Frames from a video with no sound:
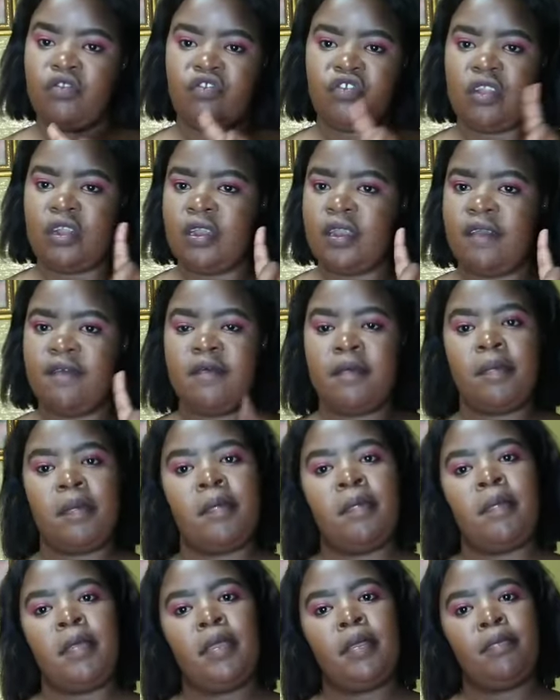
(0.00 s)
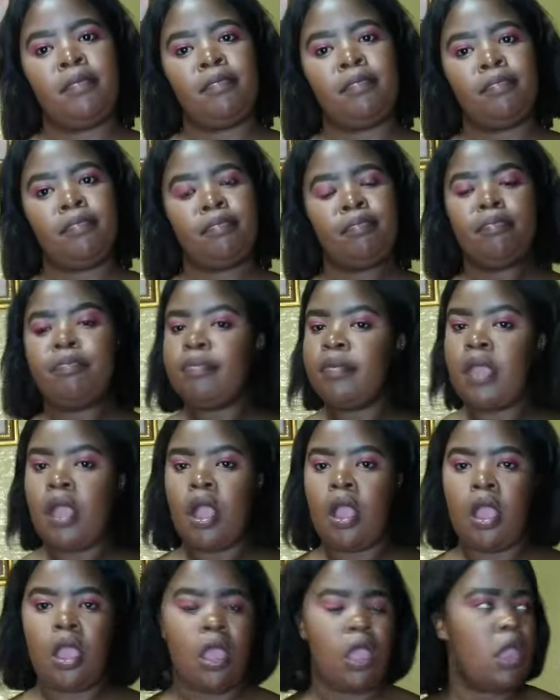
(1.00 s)
shall never be me.
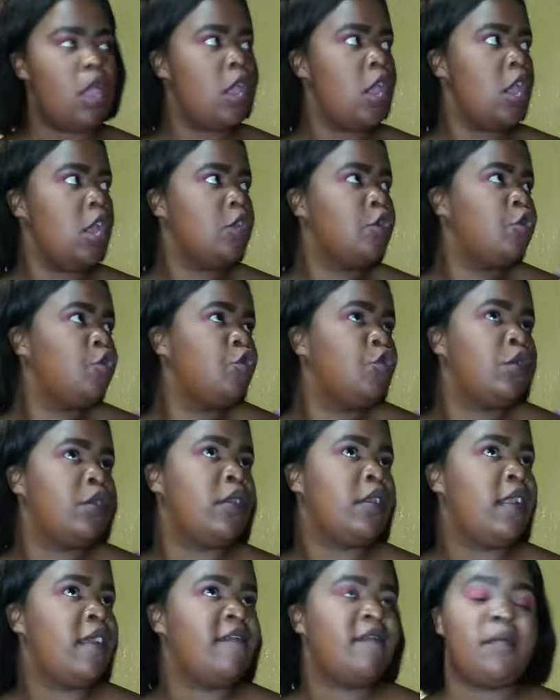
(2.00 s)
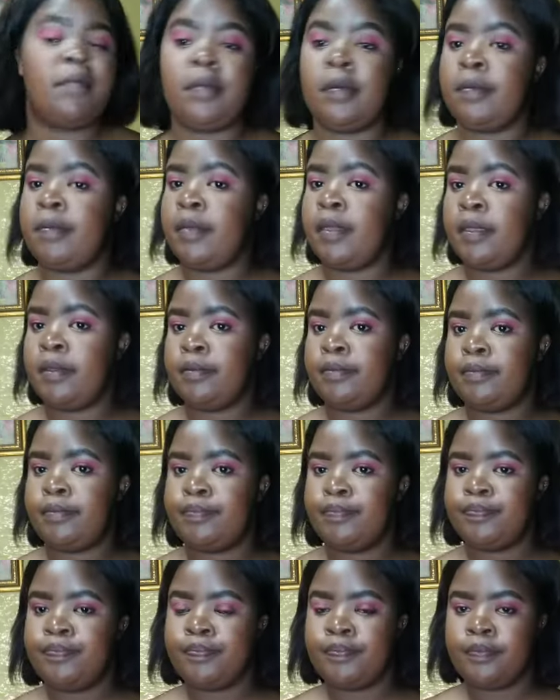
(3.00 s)
It could never be me.
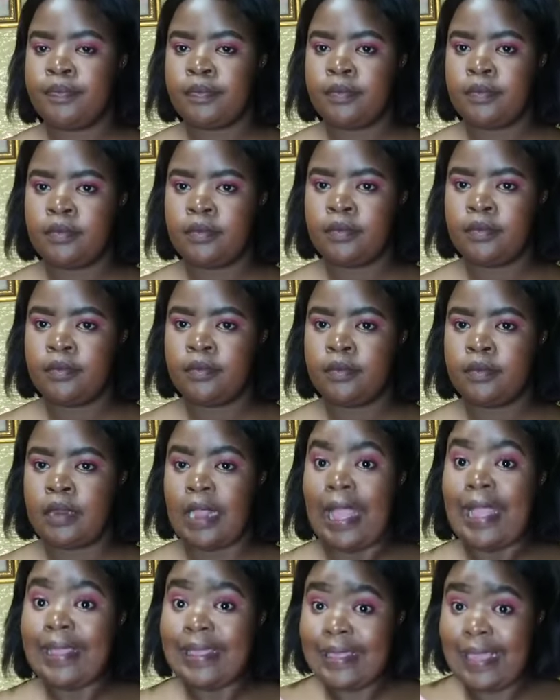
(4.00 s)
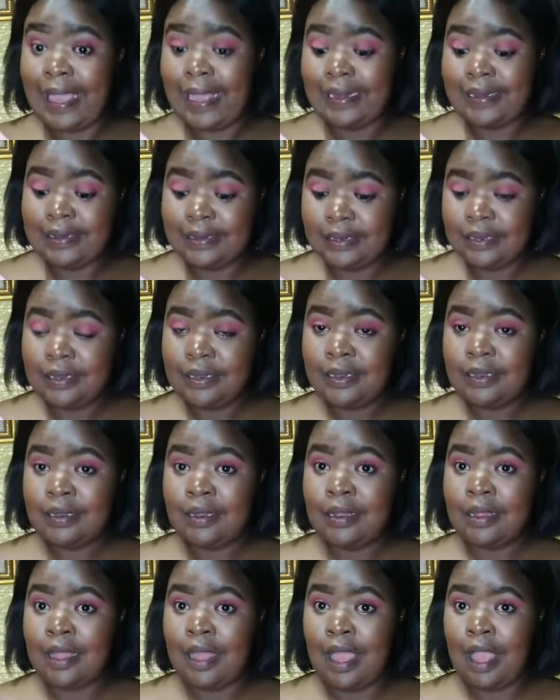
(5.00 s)
Again,
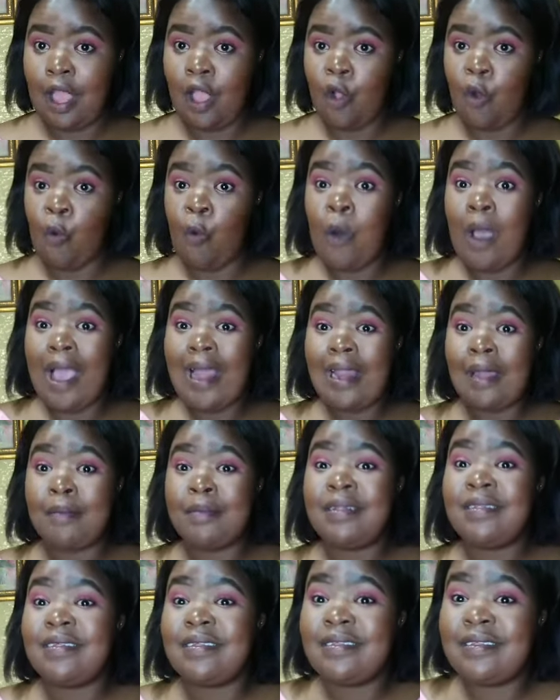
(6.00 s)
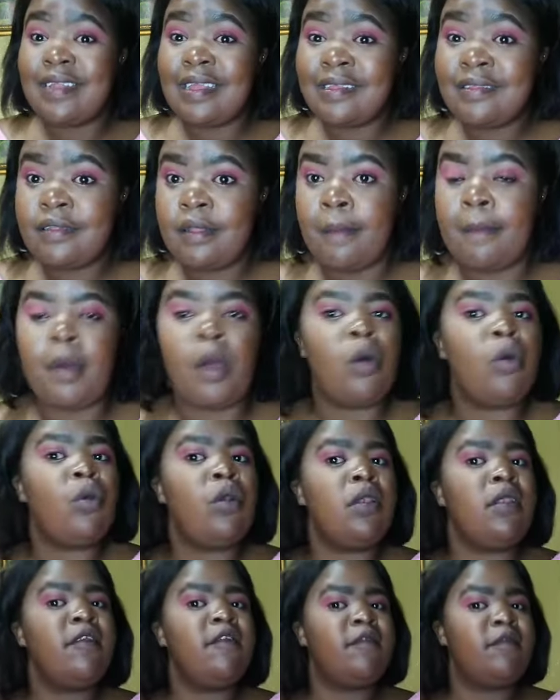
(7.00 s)
while I'm in the taxi about to
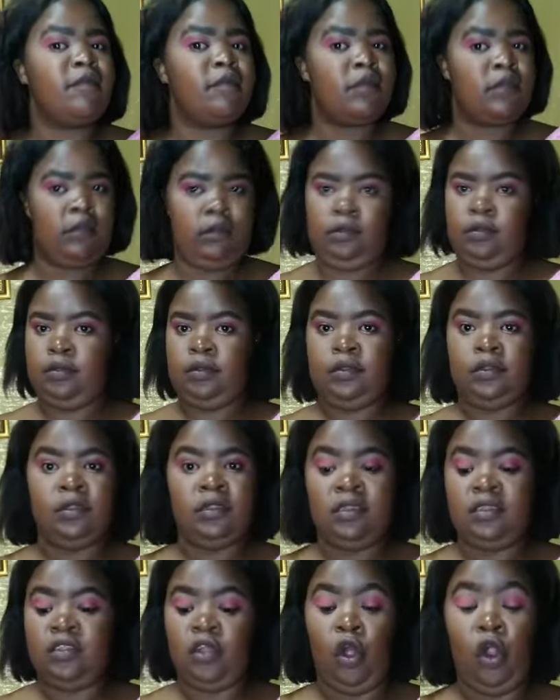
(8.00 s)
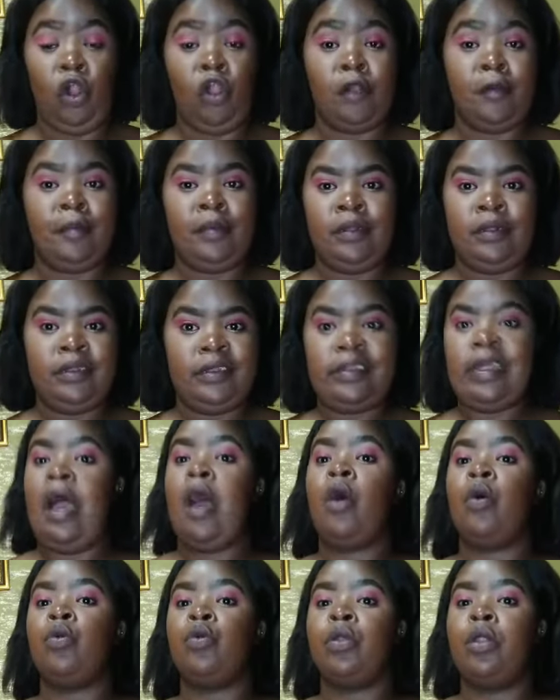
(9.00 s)
leave this horrible
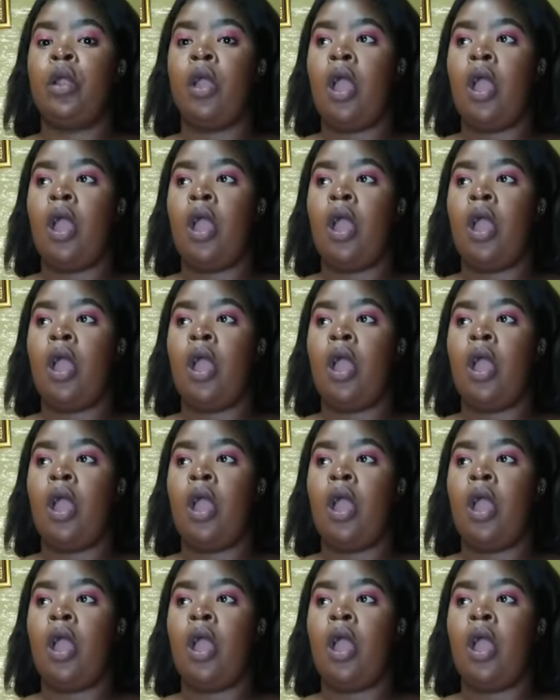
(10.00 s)
town,